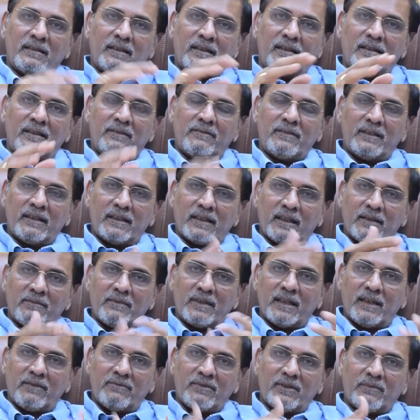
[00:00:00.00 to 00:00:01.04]
they every time
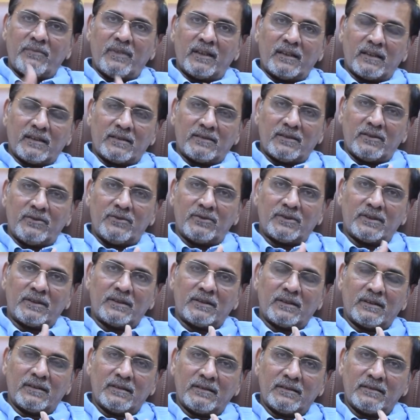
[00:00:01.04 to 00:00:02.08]
came with better
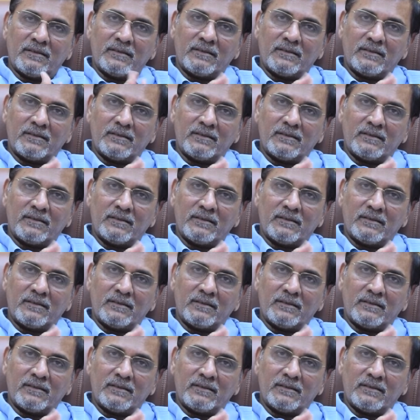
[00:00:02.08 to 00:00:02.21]
solutions.